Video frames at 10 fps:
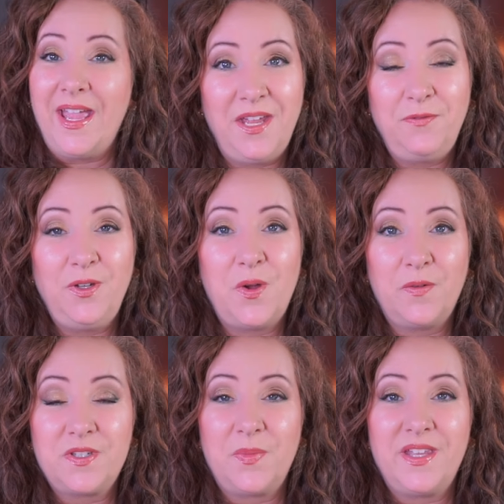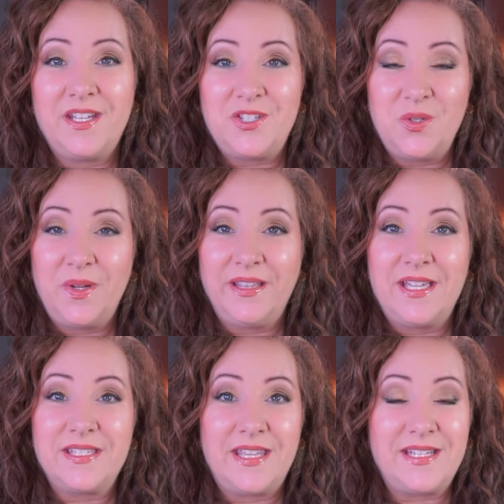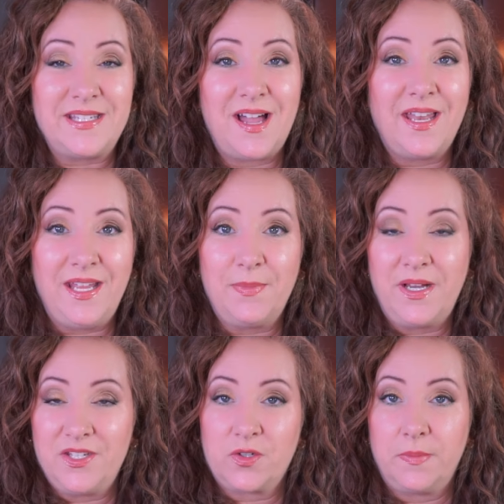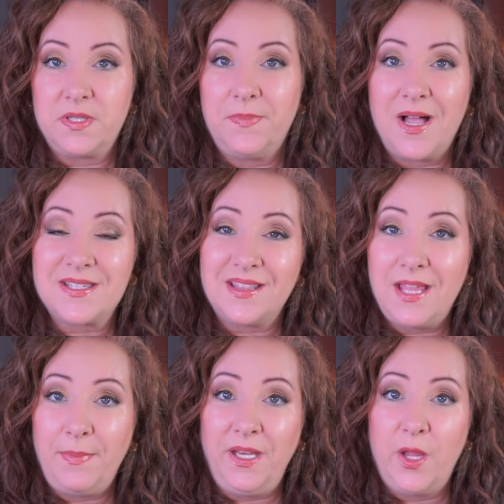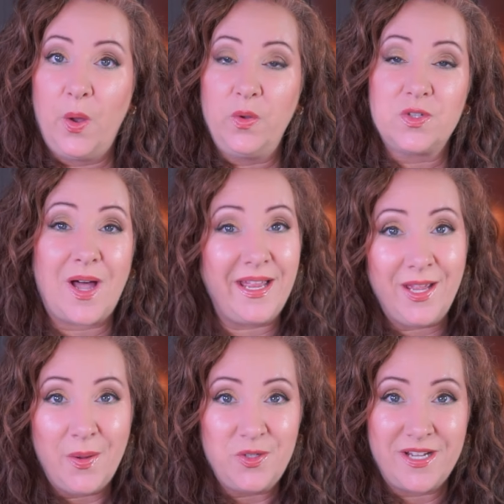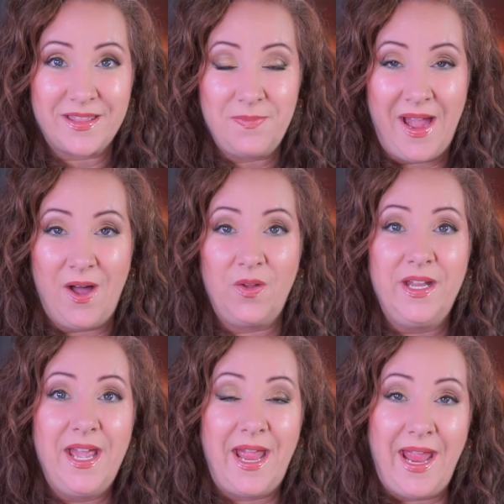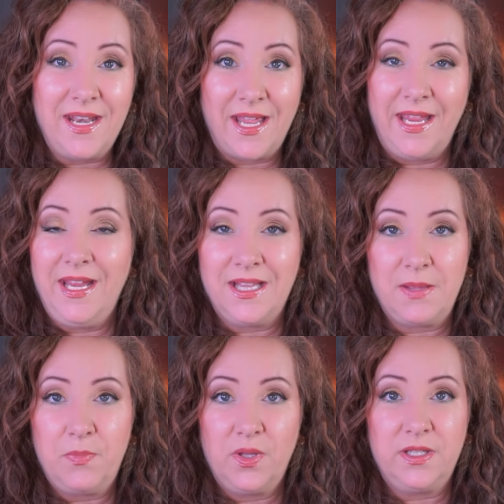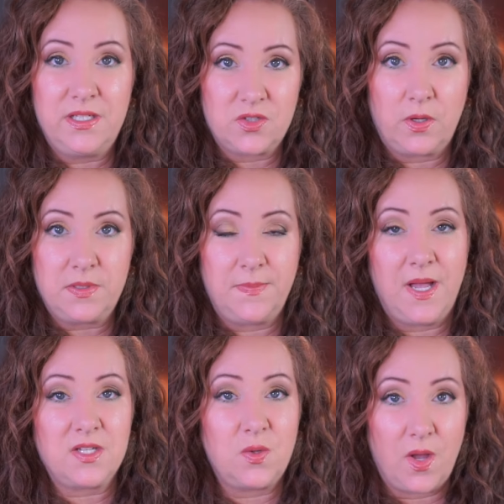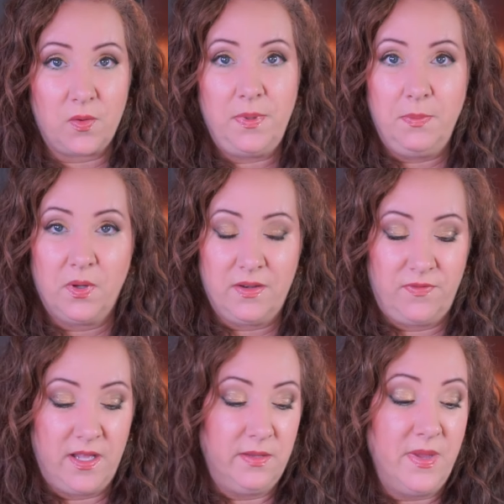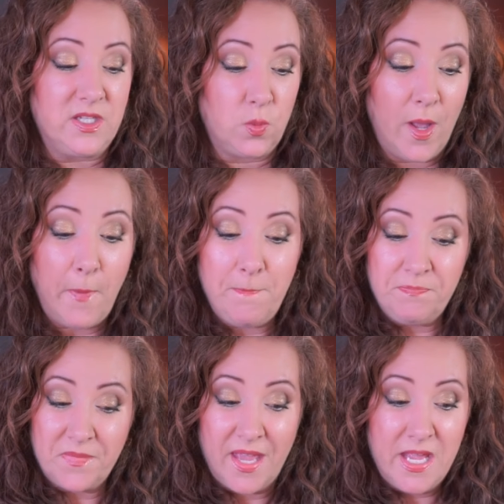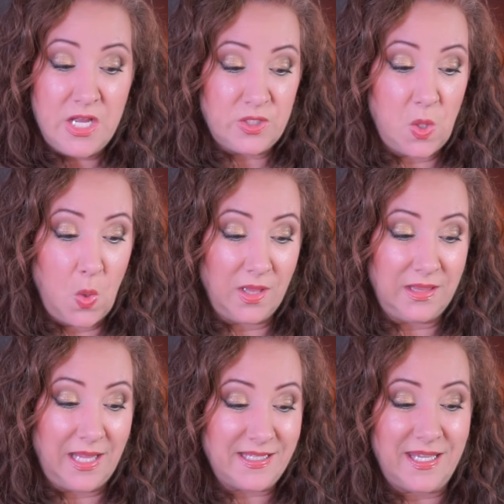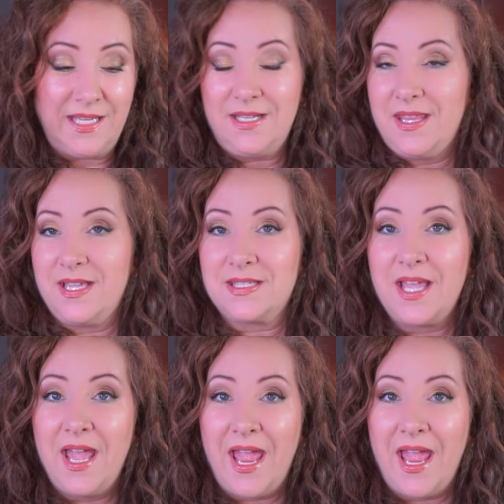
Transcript: If you know of someone that is doing this that is not in my description box, let me know so I can go check them out and I can get them put in the description box so other people can find them as well. So let's get into this.